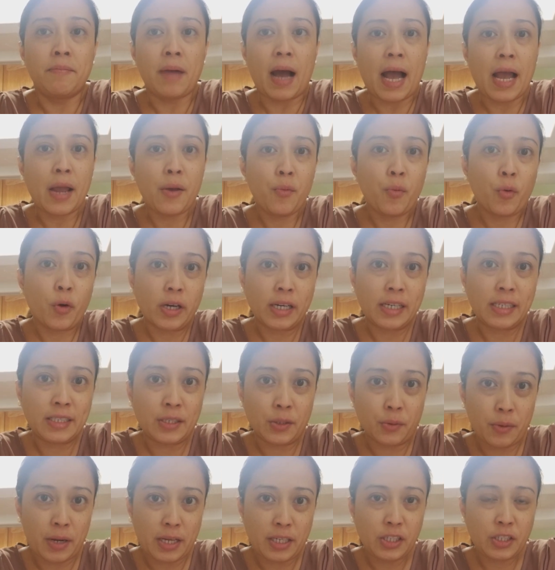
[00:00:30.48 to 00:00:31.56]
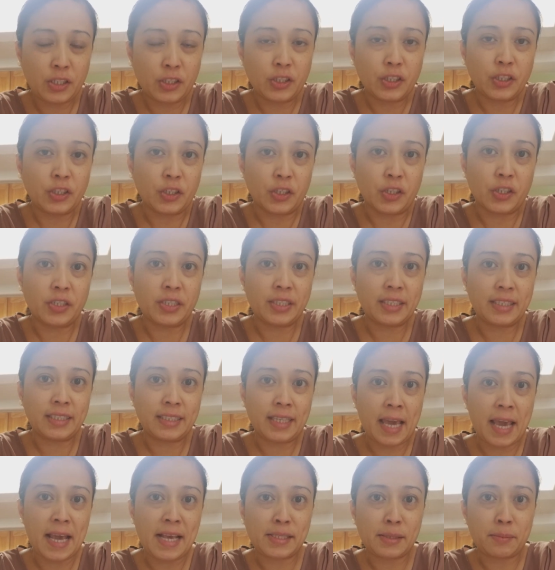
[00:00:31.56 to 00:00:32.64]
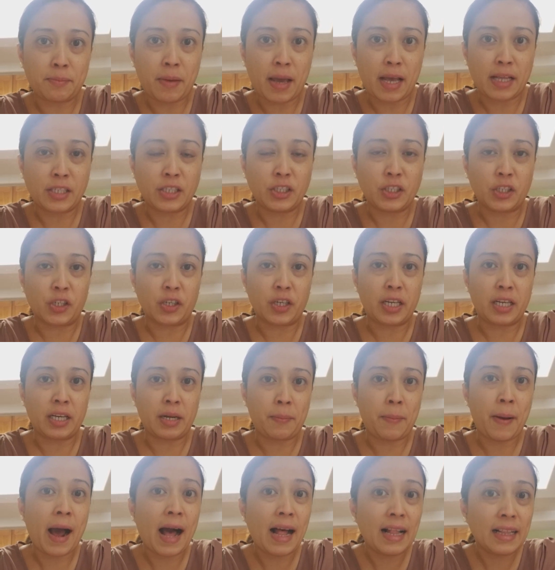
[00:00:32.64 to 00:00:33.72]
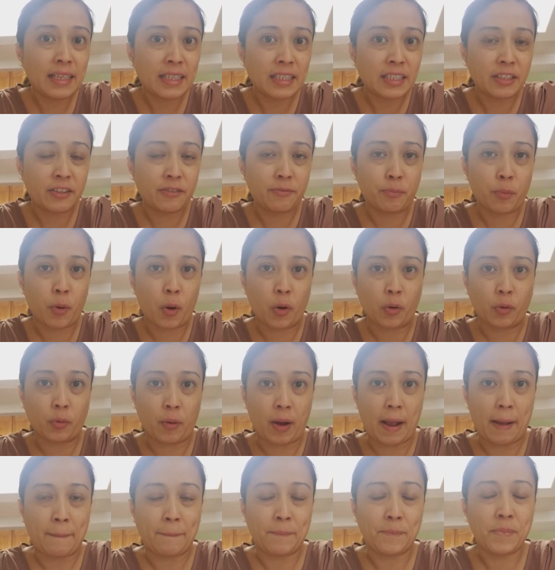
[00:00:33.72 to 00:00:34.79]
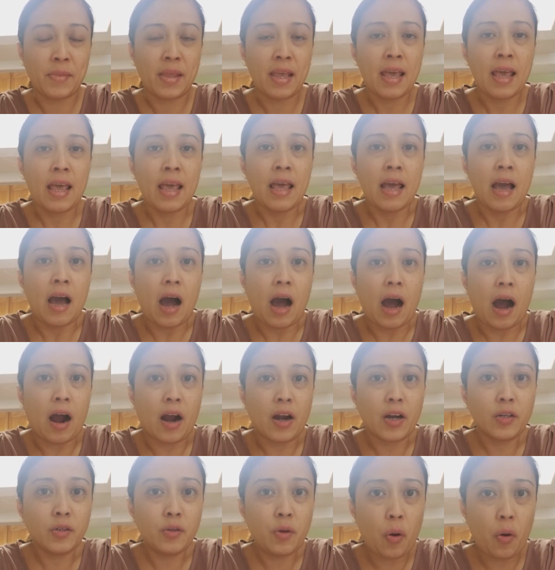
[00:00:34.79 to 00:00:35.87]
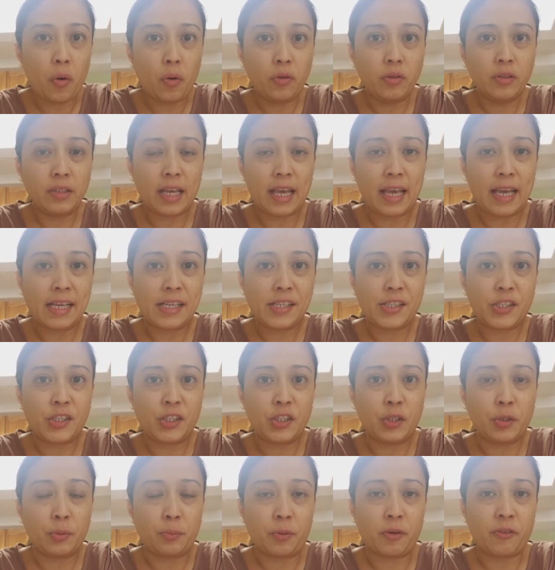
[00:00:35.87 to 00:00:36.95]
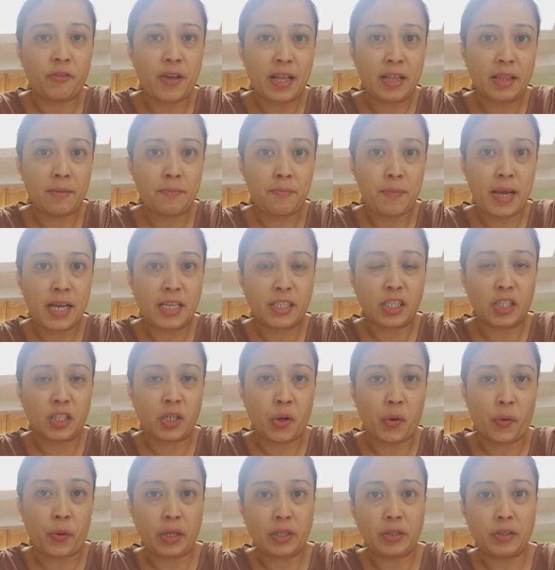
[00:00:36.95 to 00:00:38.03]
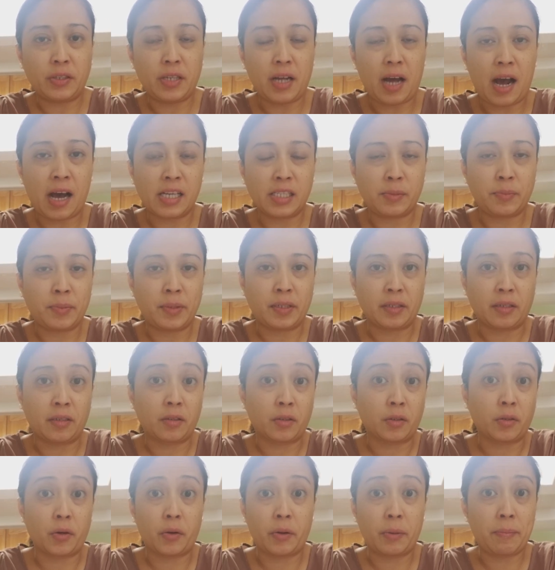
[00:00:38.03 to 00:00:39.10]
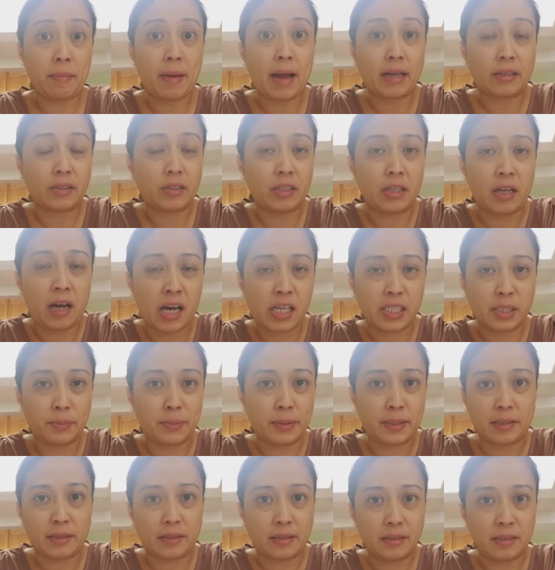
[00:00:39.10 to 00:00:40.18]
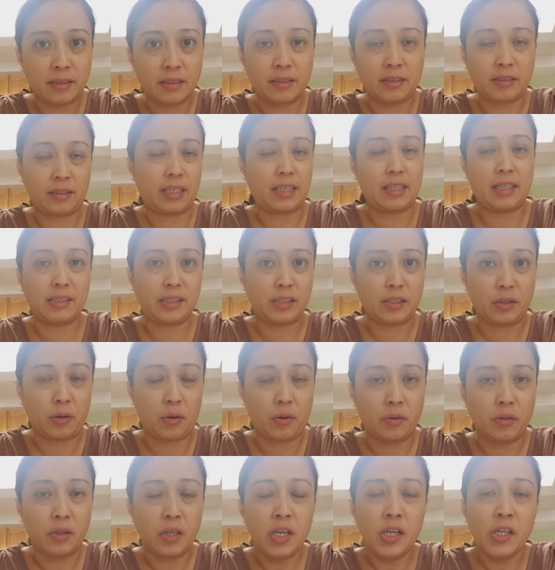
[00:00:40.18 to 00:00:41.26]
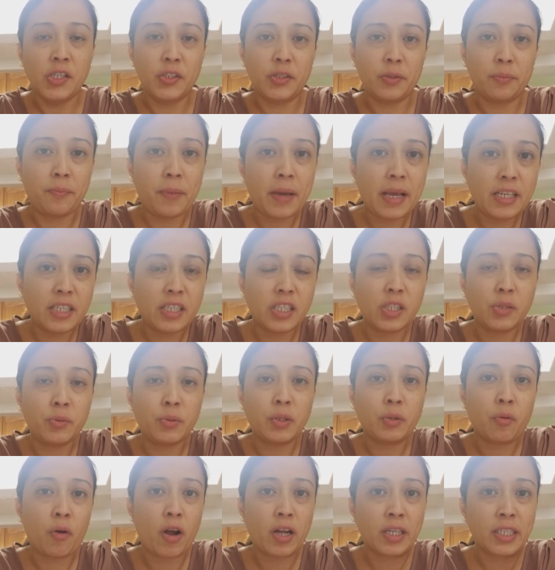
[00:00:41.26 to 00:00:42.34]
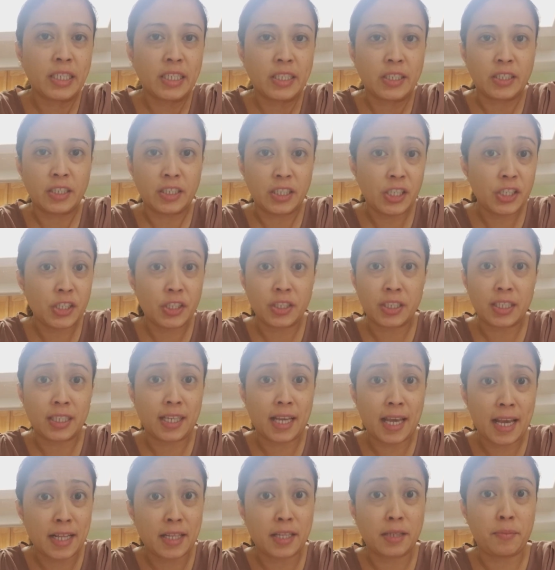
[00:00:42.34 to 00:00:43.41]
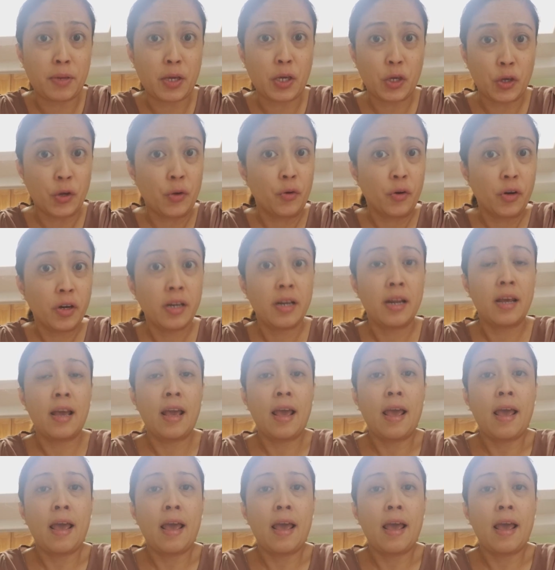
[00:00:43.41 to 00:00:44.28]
I work as a registered nurse case manager in a palliative program. Our goal is to prevent the patient going to the hospital or going back to the hospital. Okay, that's the goal. So patients with chronic condition that cannot be cured,